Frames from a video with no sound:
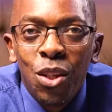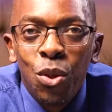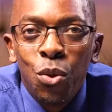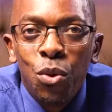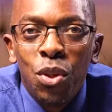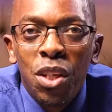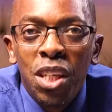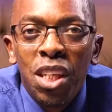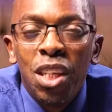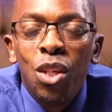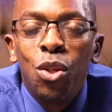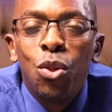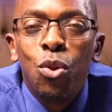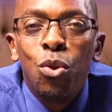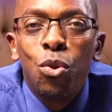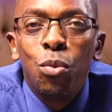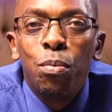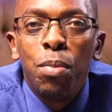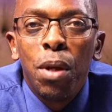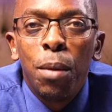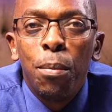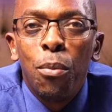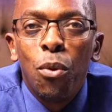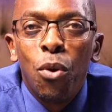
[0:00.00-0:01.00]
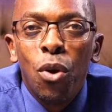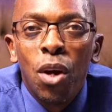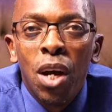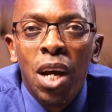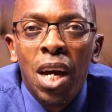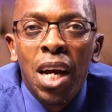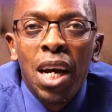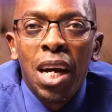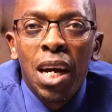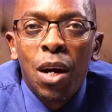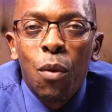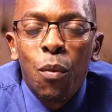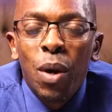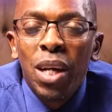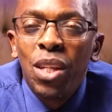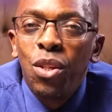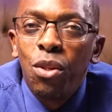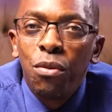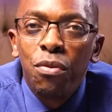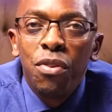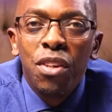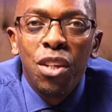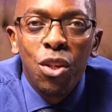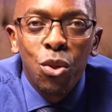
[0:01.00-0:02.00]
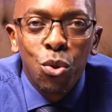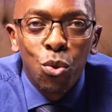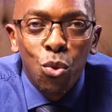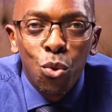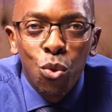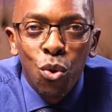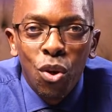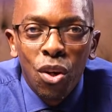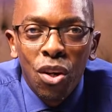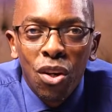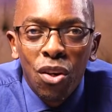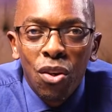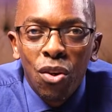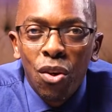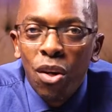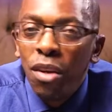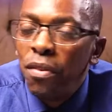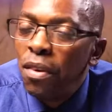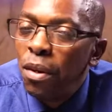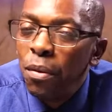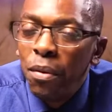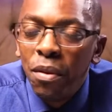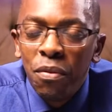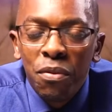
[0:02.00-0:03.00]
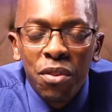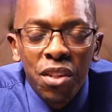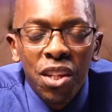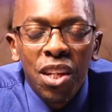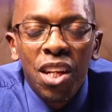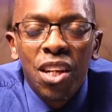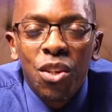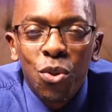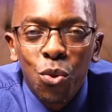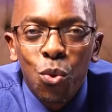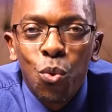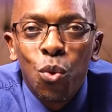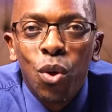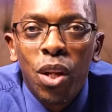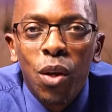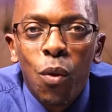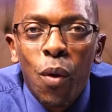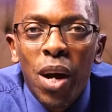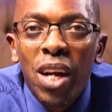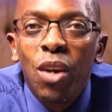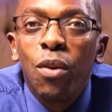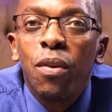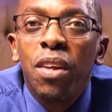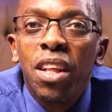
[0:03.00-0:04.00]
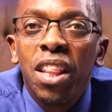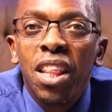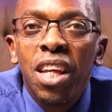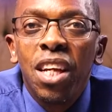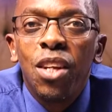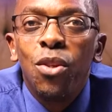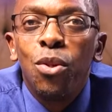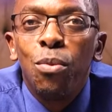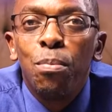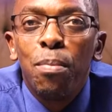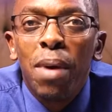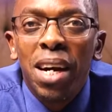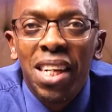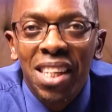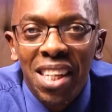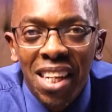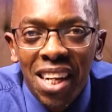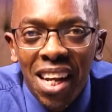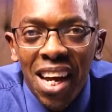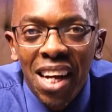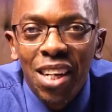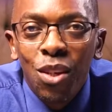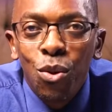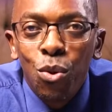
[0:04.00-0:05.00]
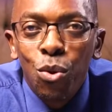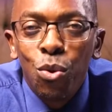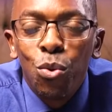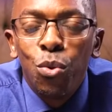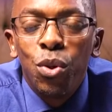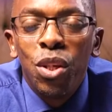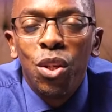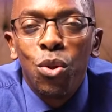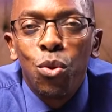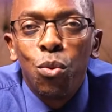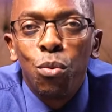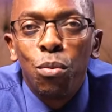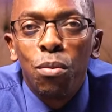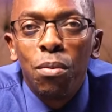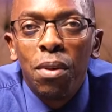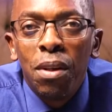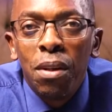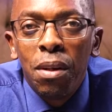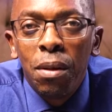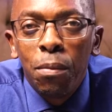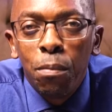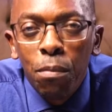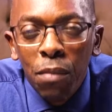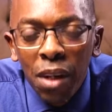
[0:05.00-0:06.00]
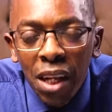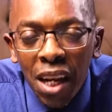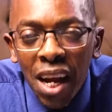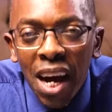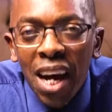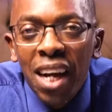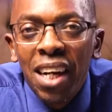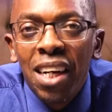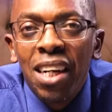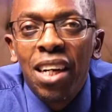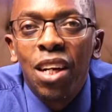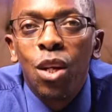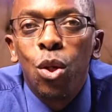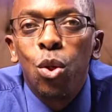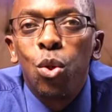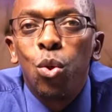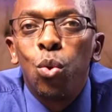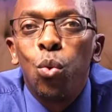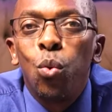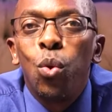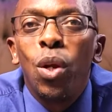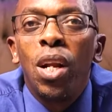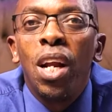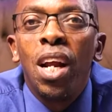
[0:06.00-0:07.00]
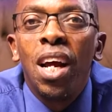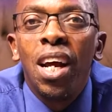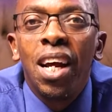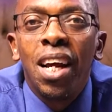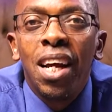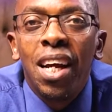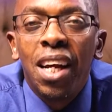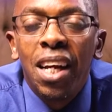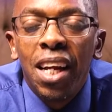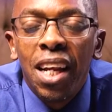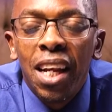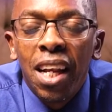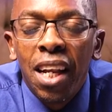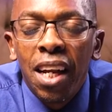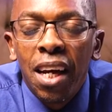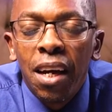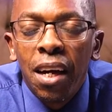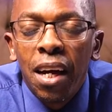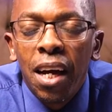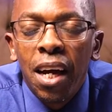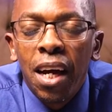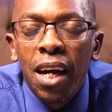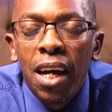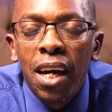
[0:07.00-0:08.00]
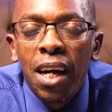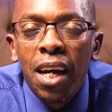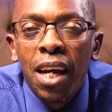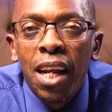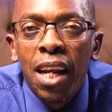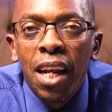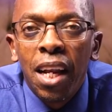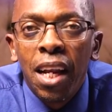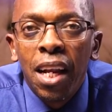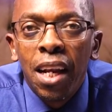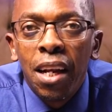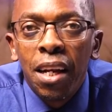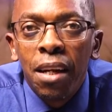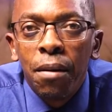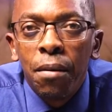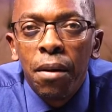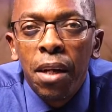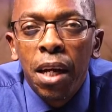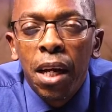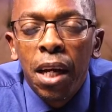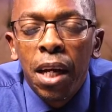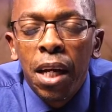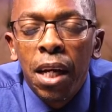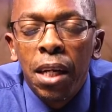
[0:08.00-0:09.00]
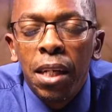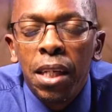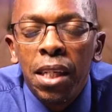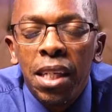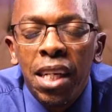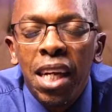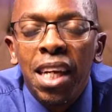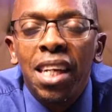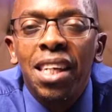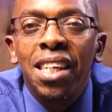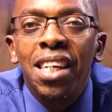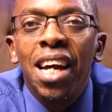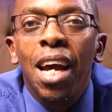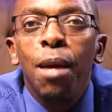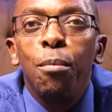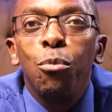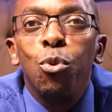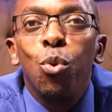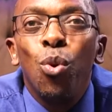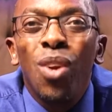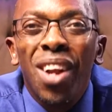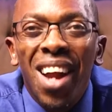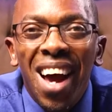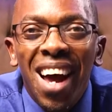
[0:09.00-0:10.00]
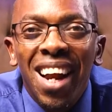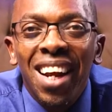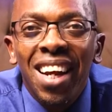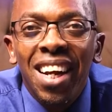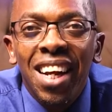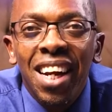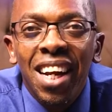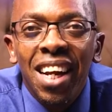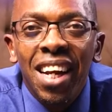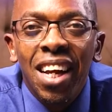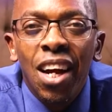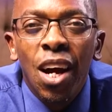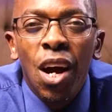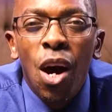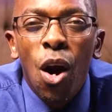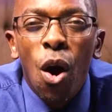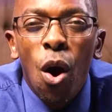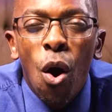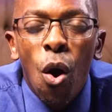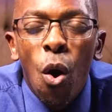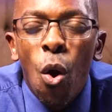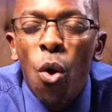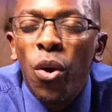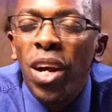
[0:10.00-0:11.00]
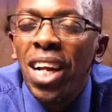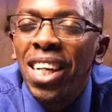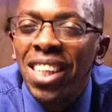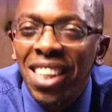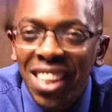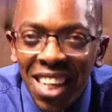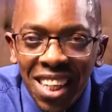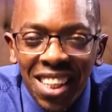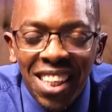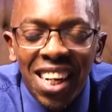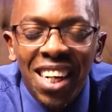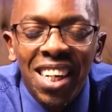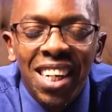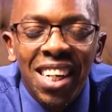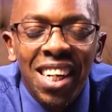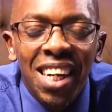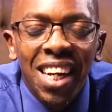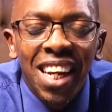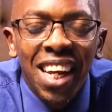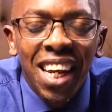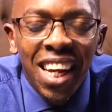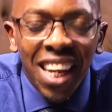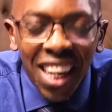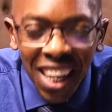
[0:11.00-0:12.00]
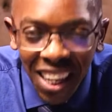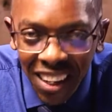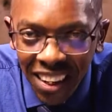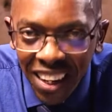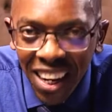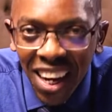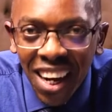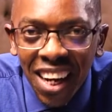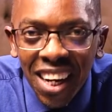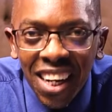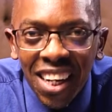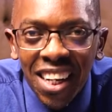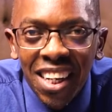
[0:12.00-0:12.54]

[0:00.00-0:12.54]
you need to be able, once you finish school, or even if you still your school, the one of the things you must learn to do is to learn to uh, uh, take time to learn on a certain area.